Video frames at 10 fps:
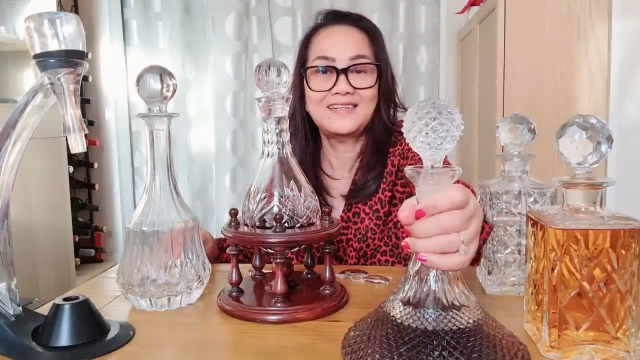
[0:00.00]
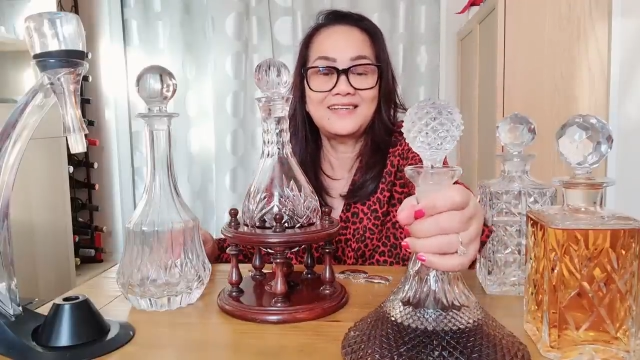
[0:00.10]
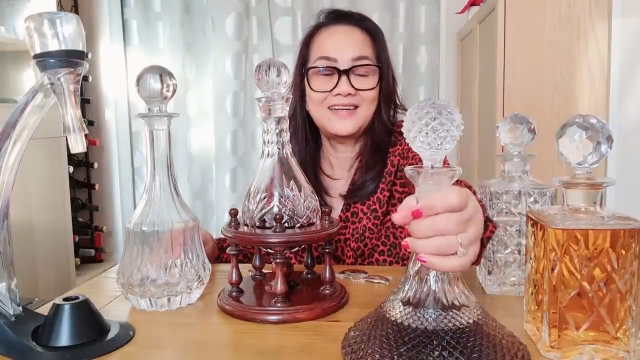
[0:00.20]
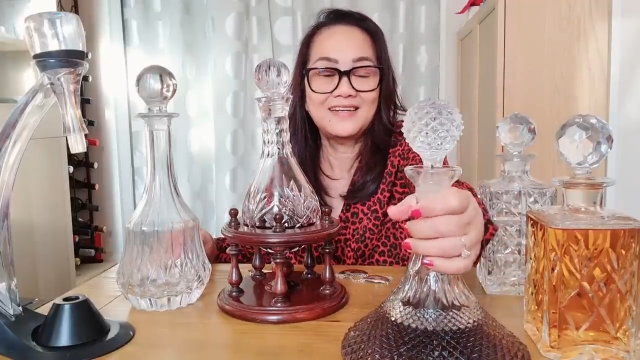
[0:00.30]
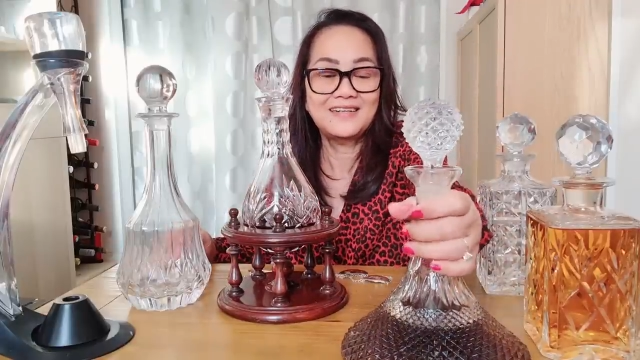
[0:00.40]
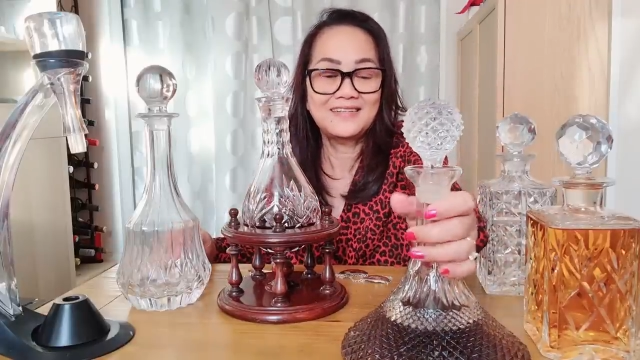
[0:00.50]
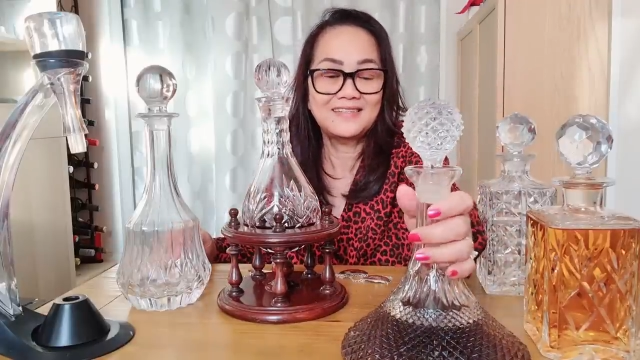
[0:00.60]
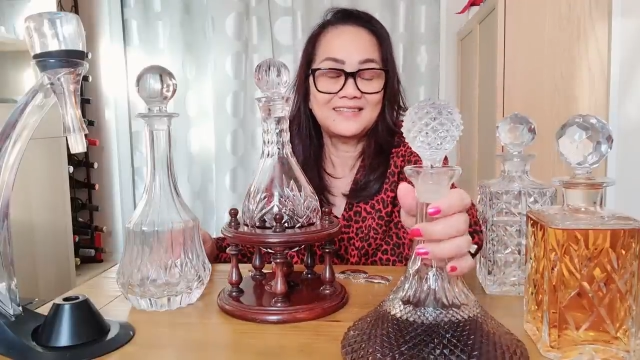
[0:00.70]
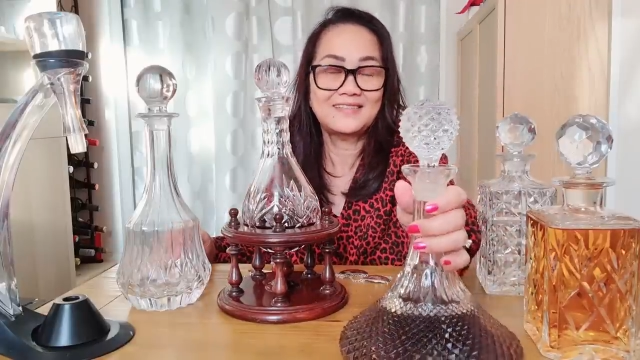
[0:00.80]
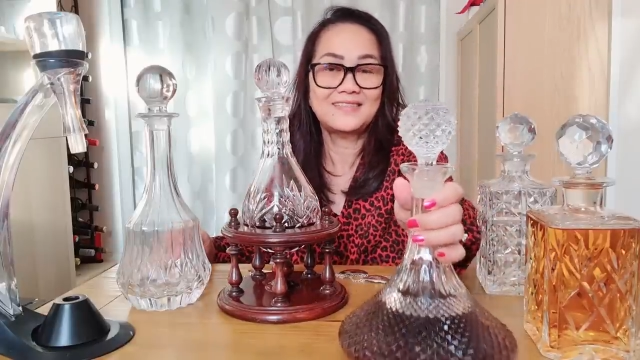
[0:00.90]
Uh, yeah,
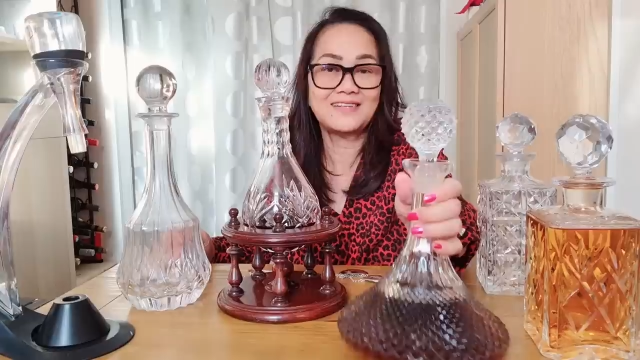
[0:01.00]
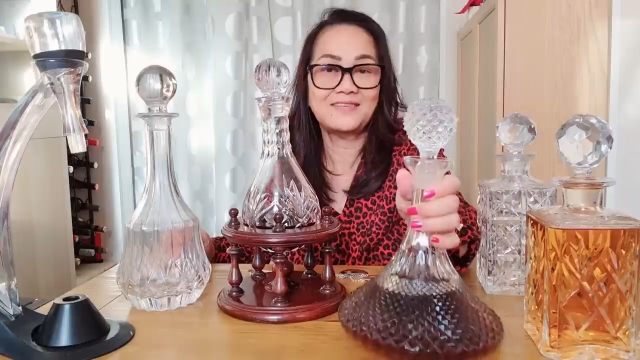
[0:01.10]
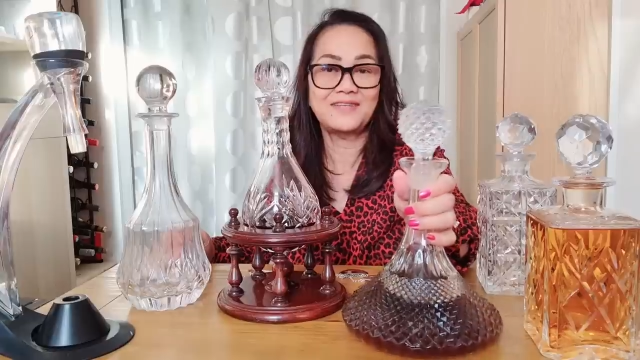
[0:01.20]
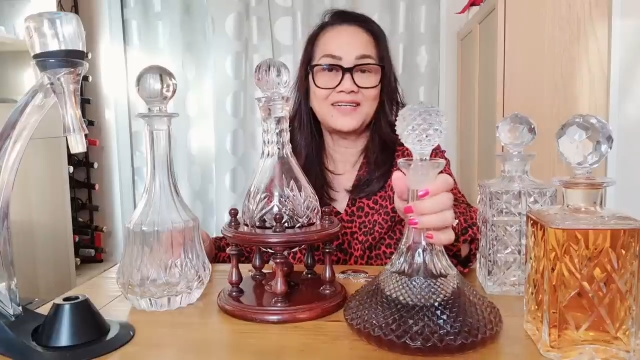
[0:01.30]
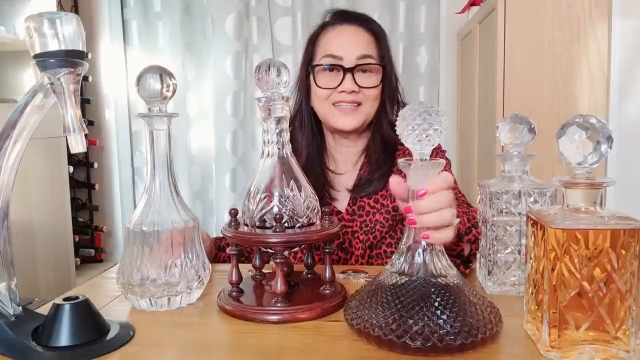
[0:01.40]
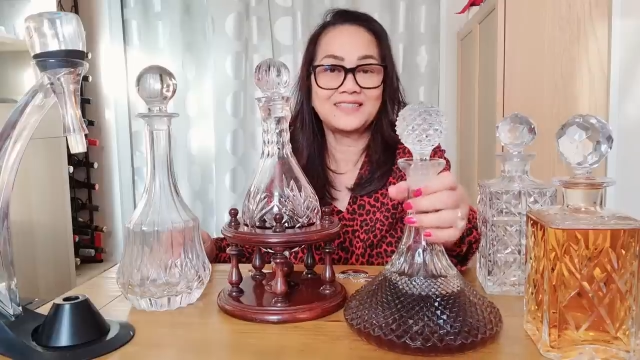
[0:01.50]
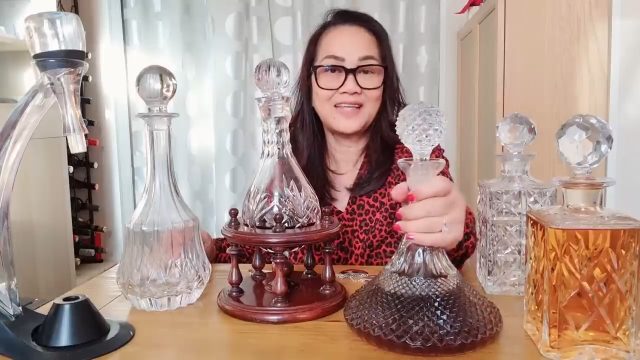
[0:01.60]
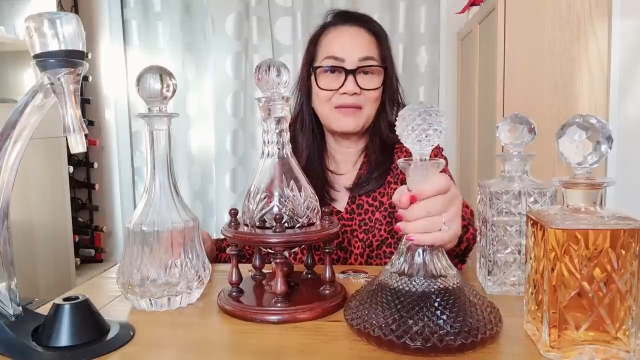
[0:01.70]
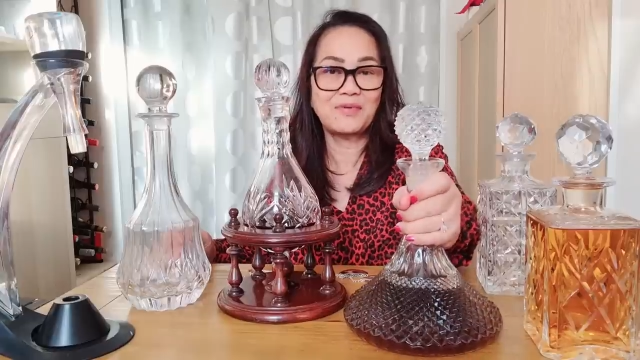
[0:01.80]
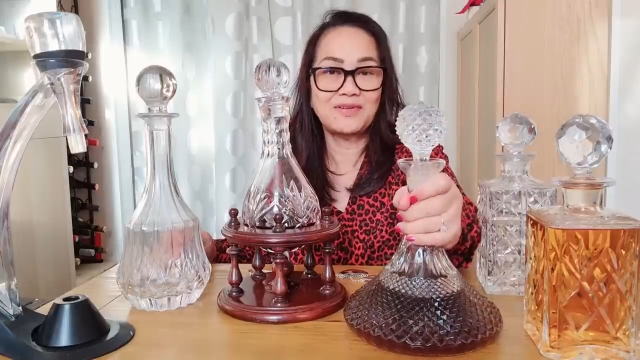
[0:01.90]
They're very
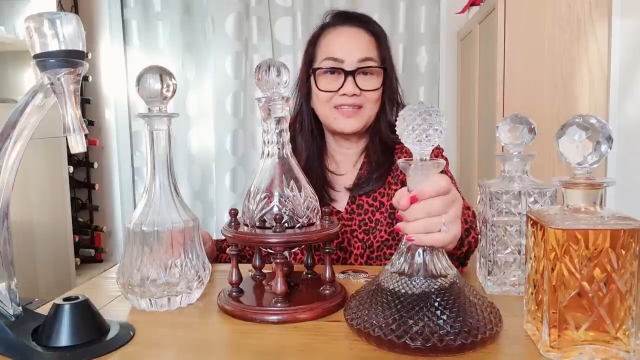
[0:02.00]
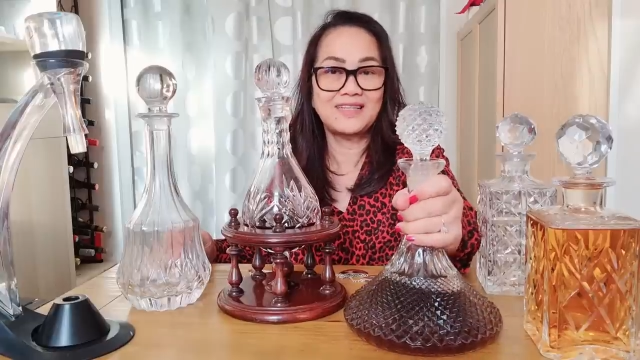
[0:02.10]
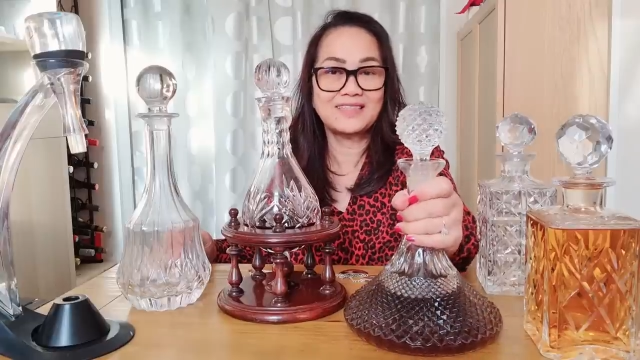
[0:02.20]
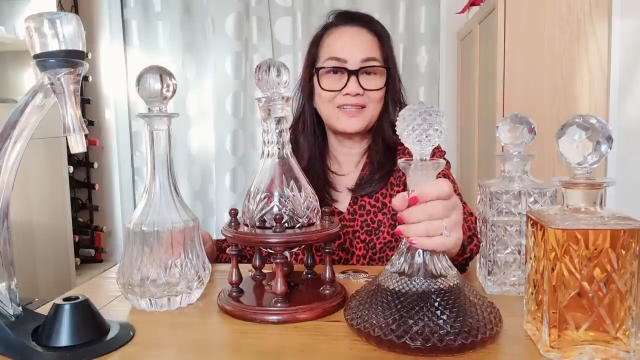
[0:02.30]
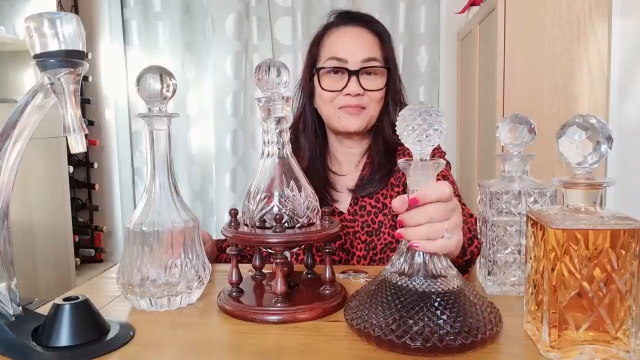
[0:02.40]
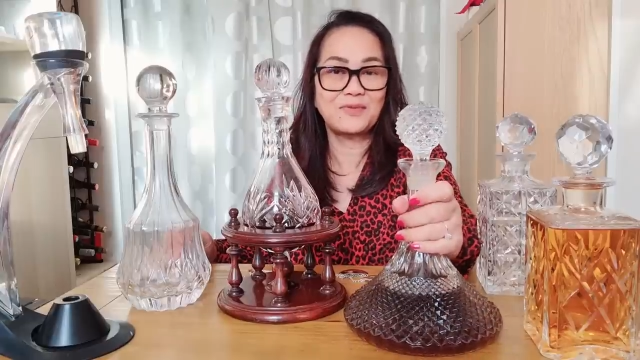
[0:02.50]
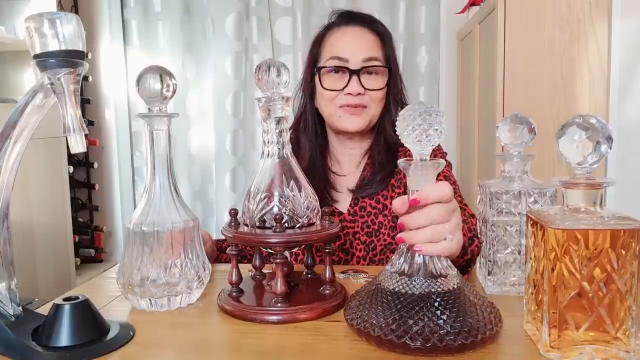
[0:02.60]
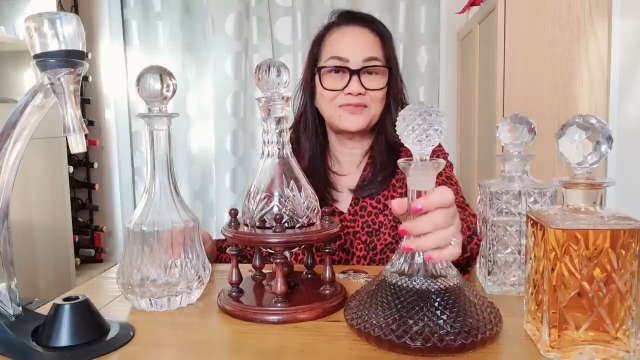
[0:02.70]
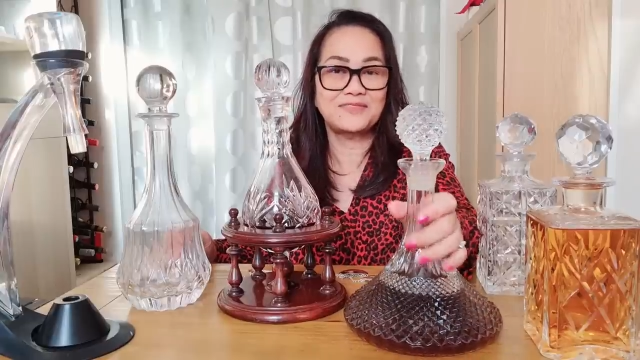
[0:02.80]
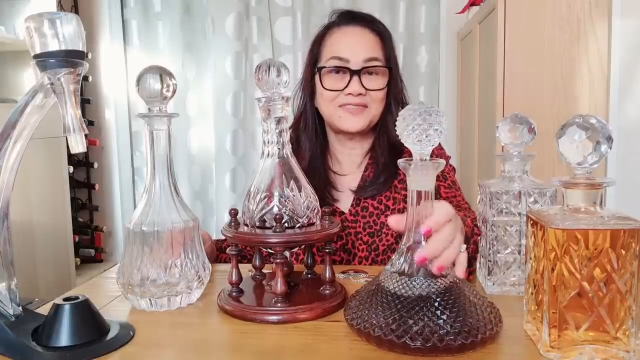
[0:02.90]
stable, it doesn't
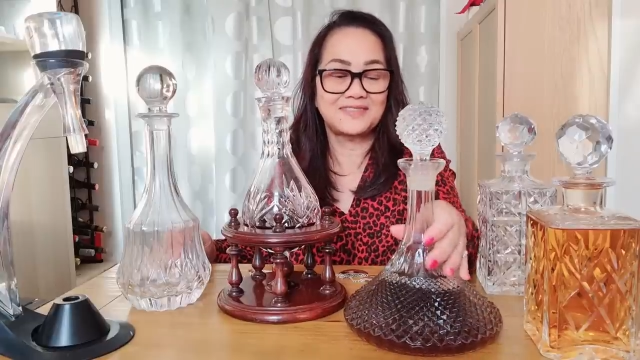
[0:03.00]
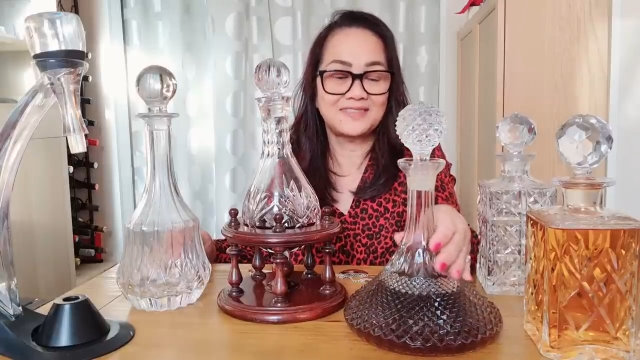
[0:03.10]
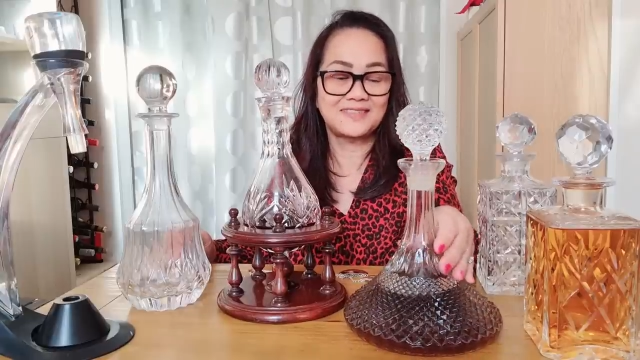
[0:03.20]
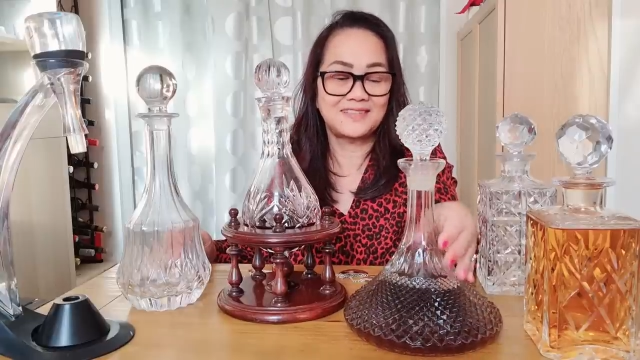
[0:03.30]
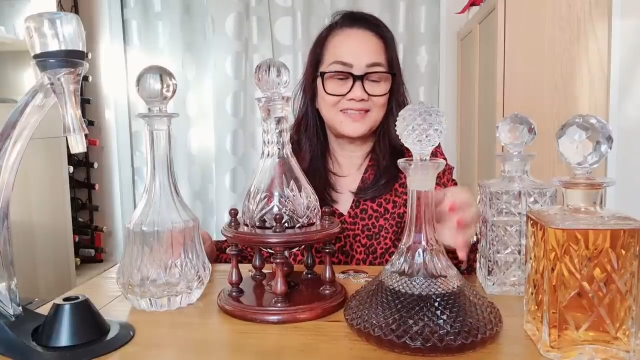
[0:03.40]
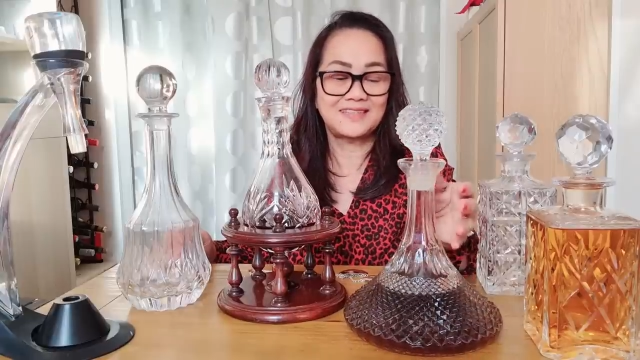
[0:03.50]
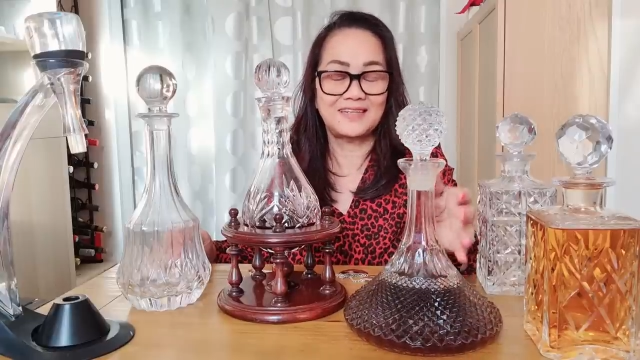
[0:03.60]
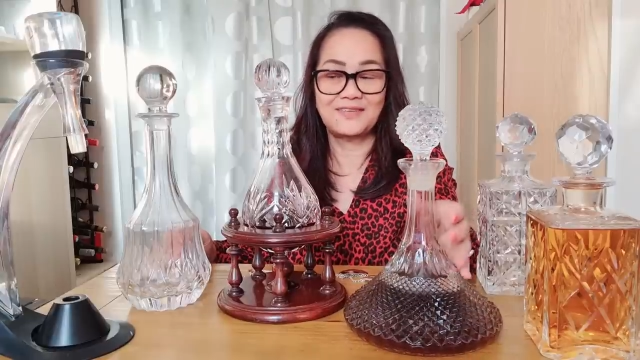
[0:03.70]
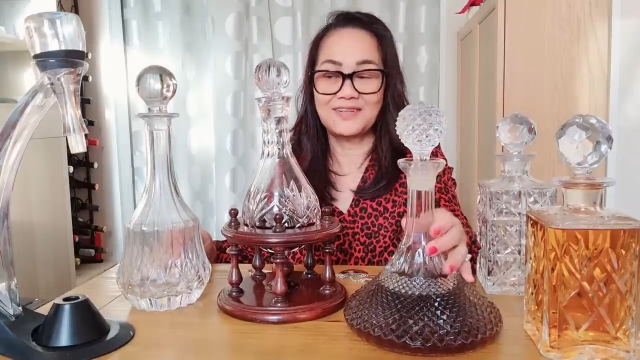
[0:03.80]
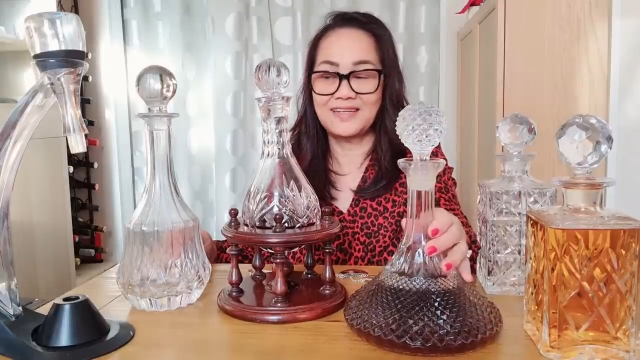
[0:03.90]
move. Mm.
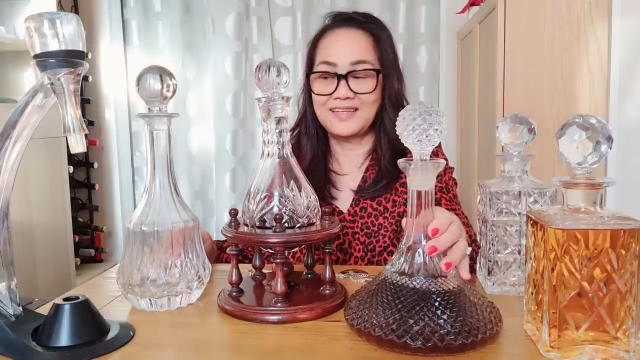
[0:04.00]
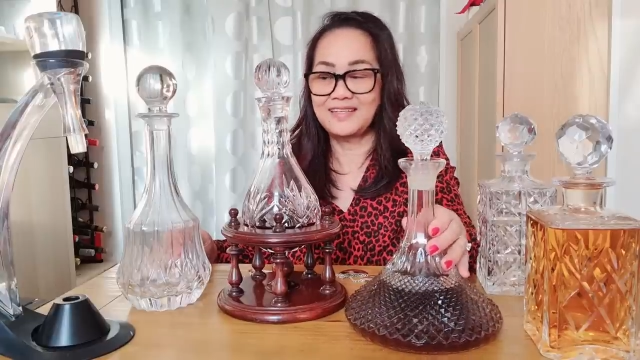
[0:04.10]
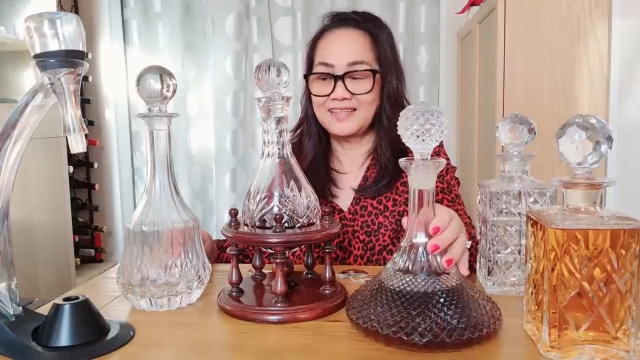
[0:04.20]
Okay.